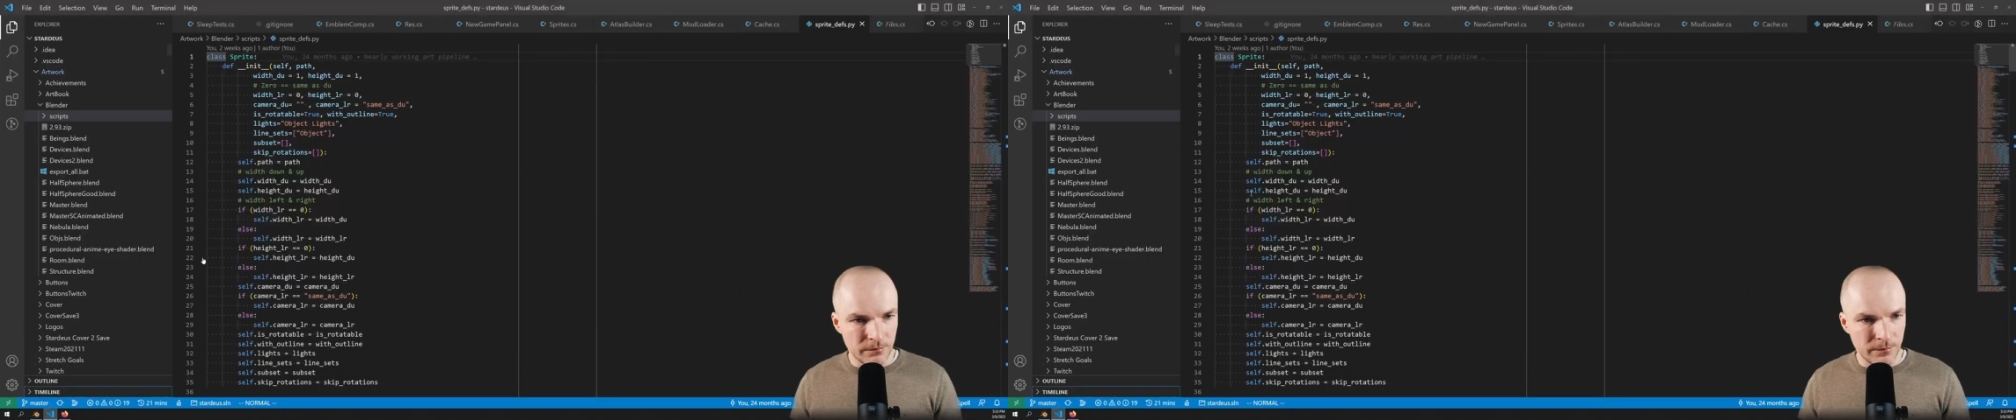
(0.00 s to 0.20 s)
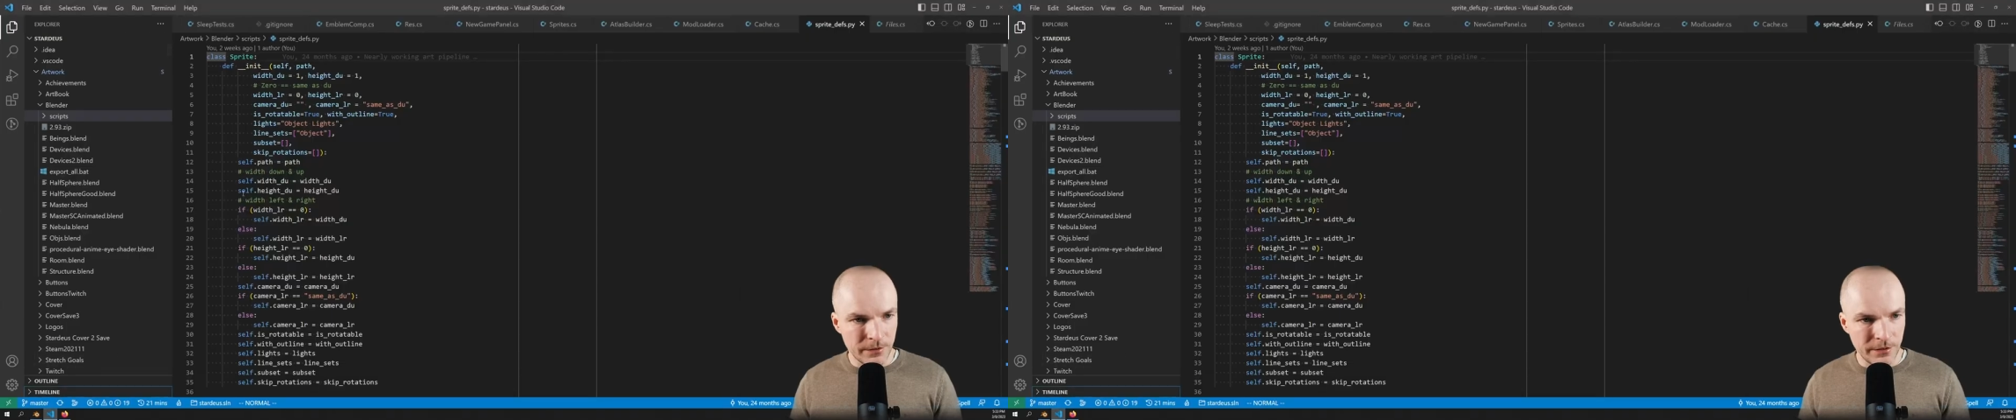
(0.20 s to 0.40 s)

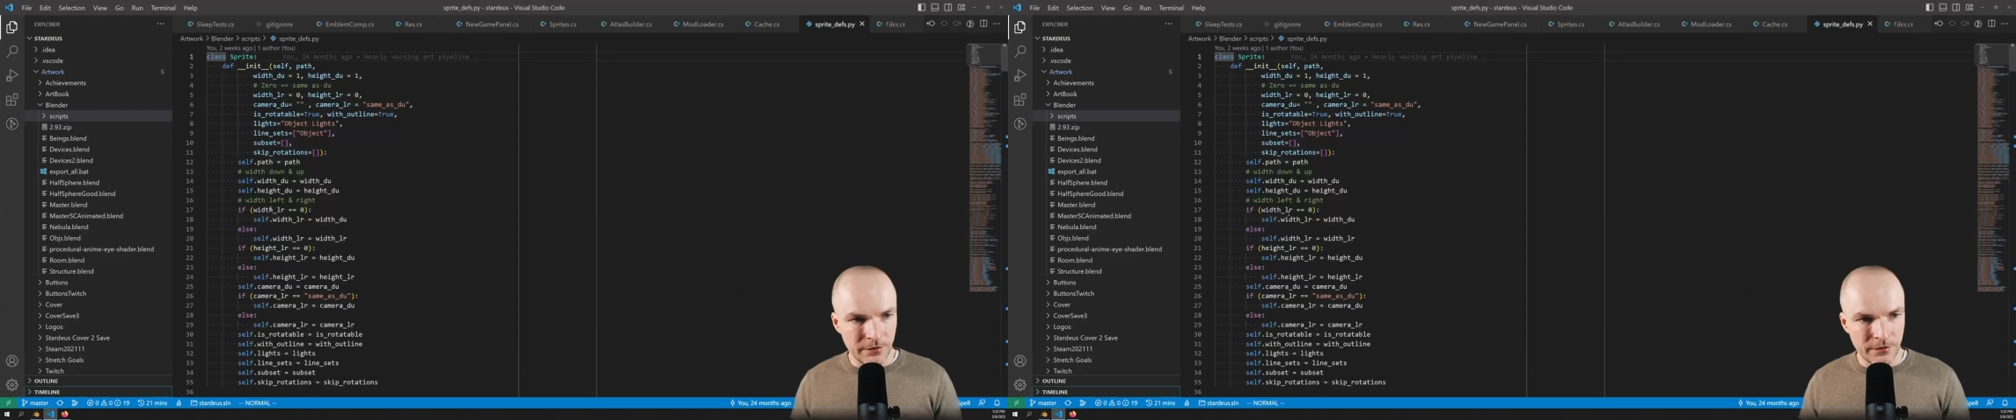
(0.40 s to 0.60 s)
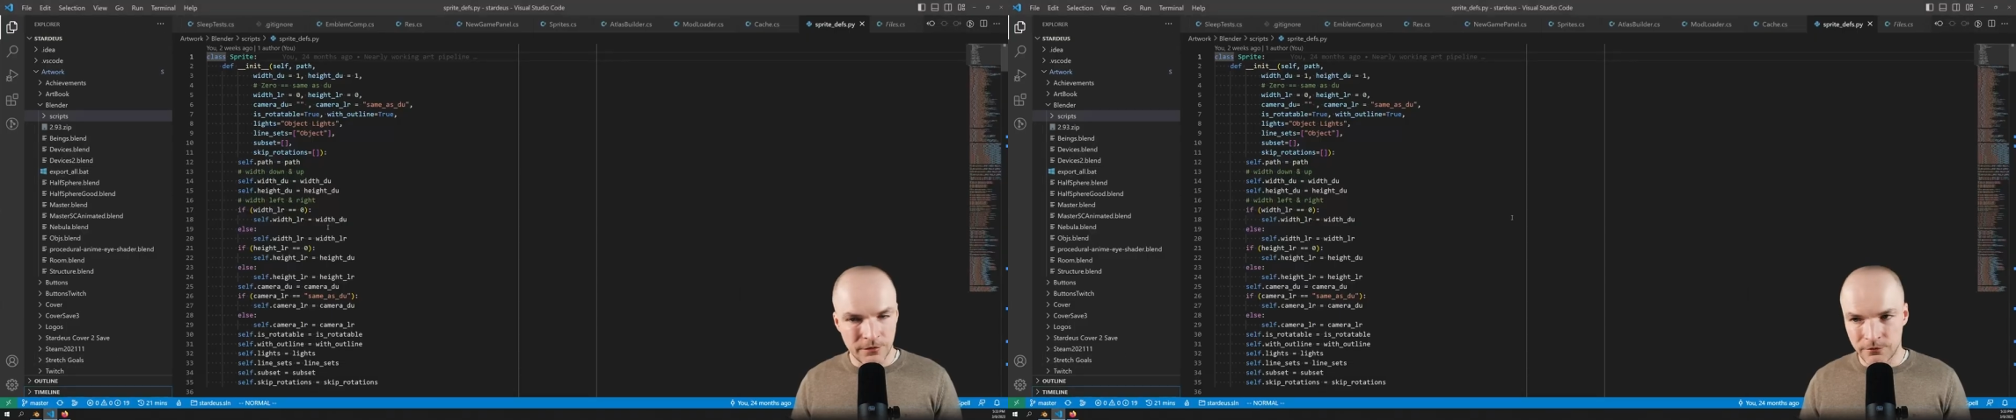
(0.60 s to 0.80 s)

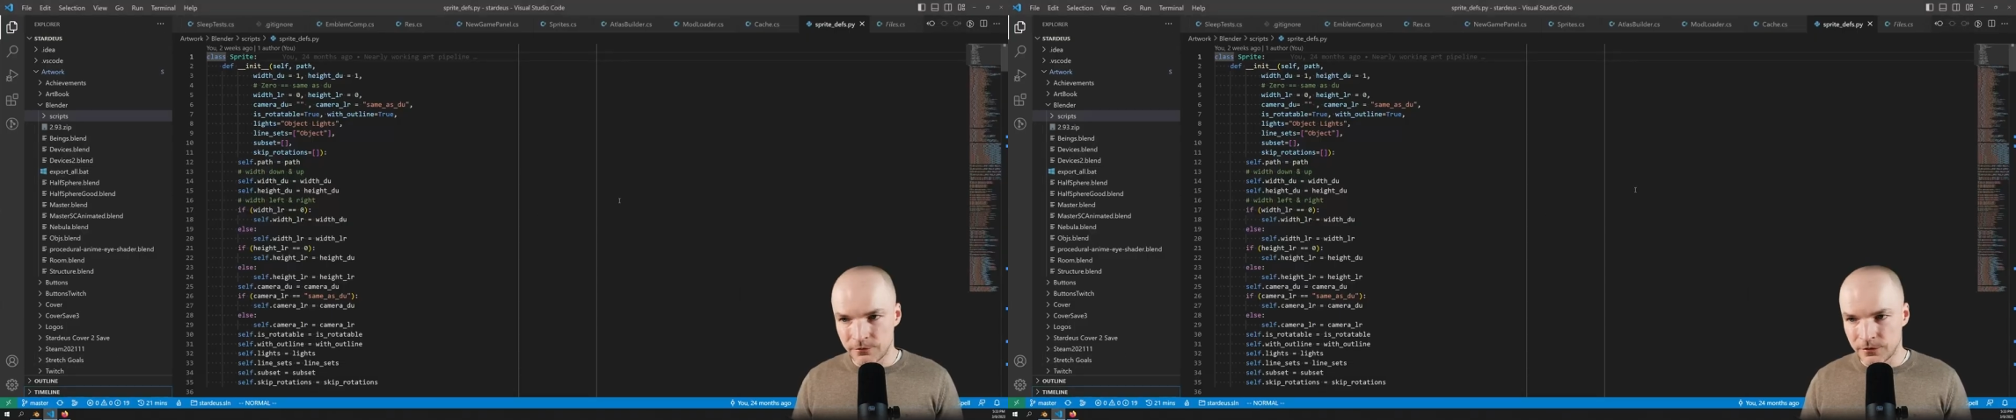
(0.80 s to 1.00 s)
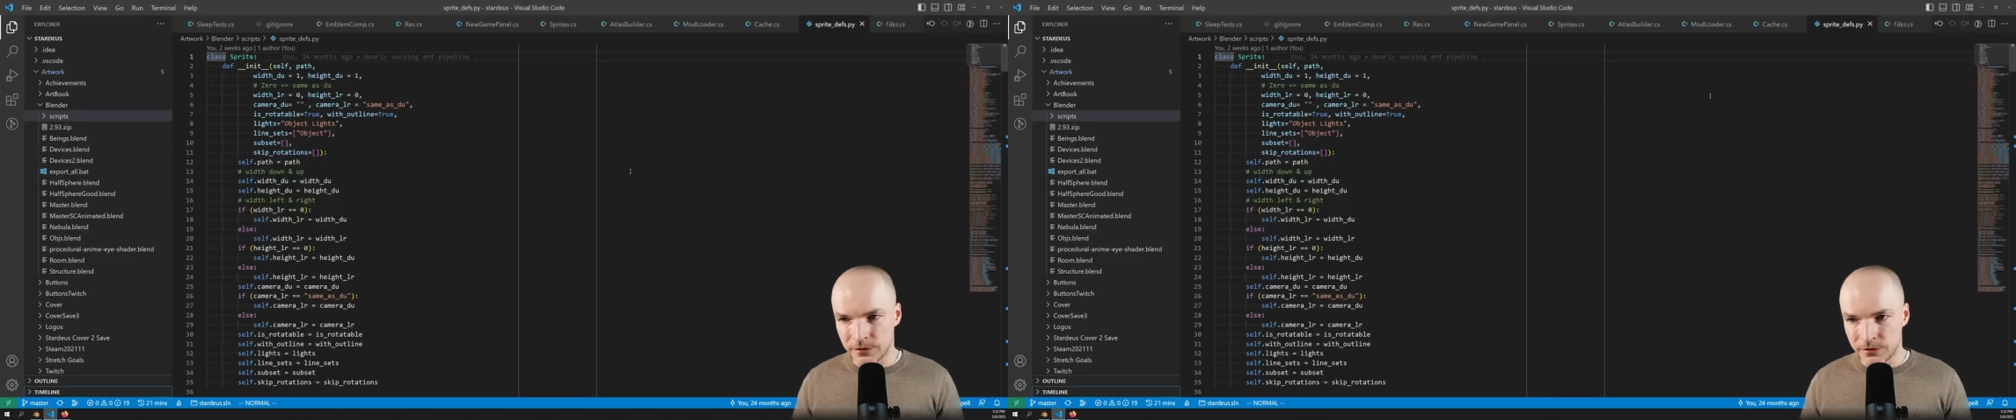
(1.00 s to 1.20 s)
Python
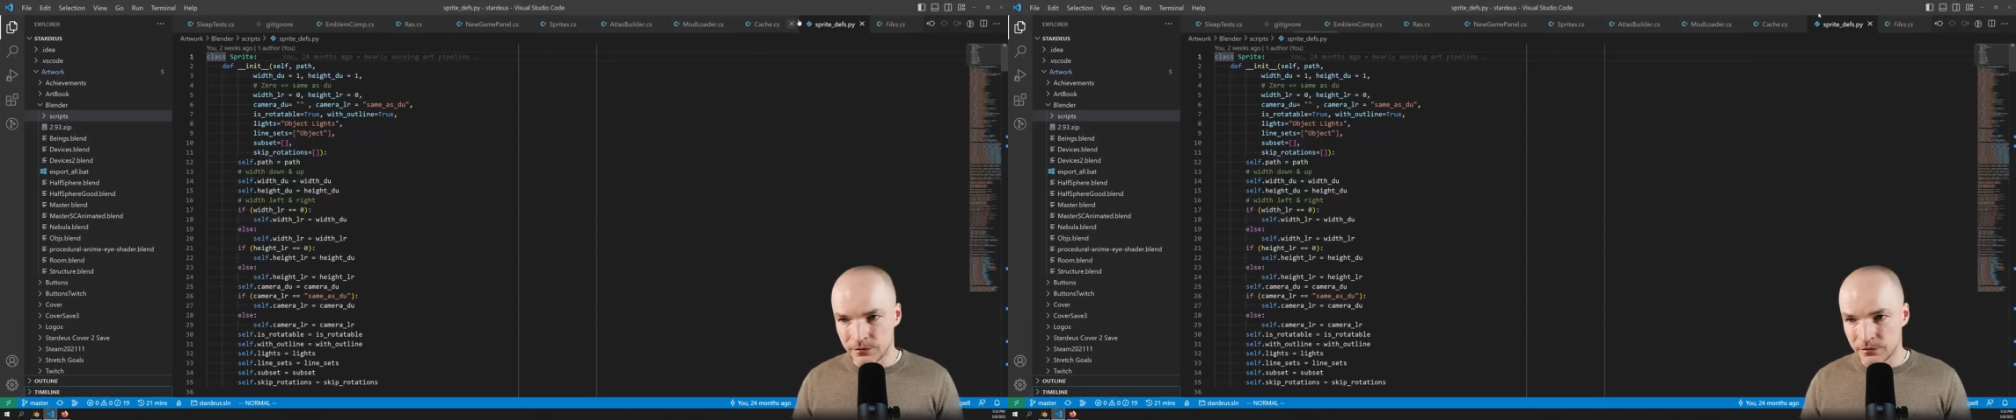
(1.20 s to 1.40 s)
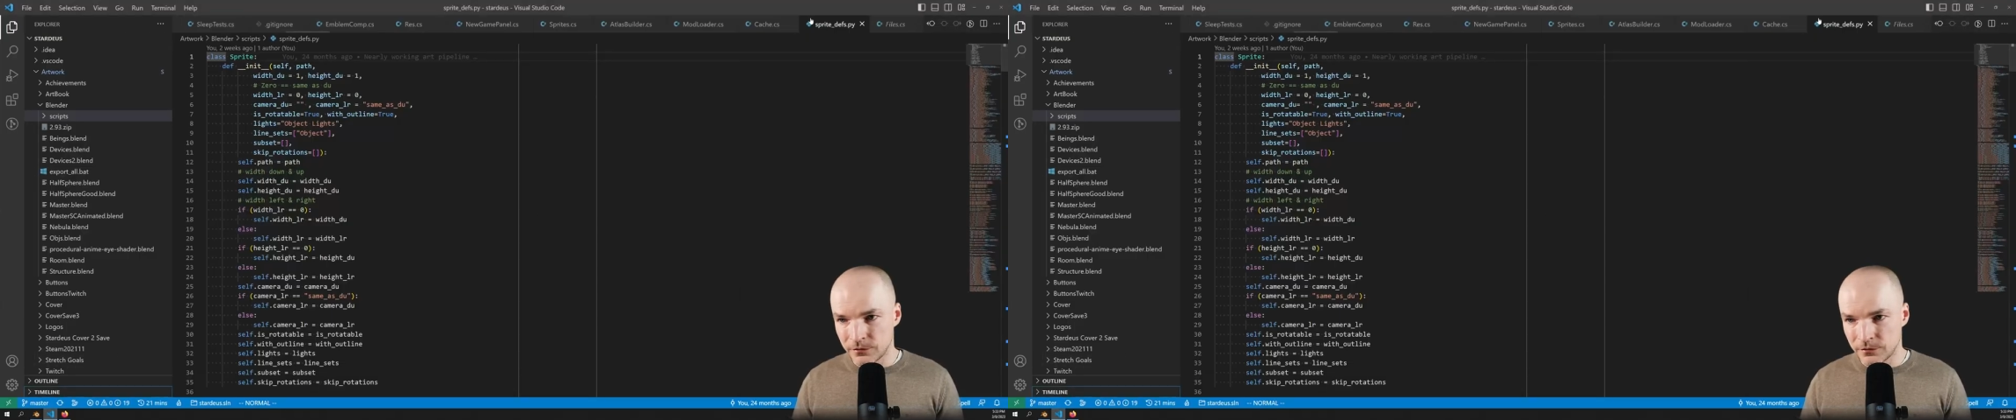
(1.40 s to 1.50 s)
file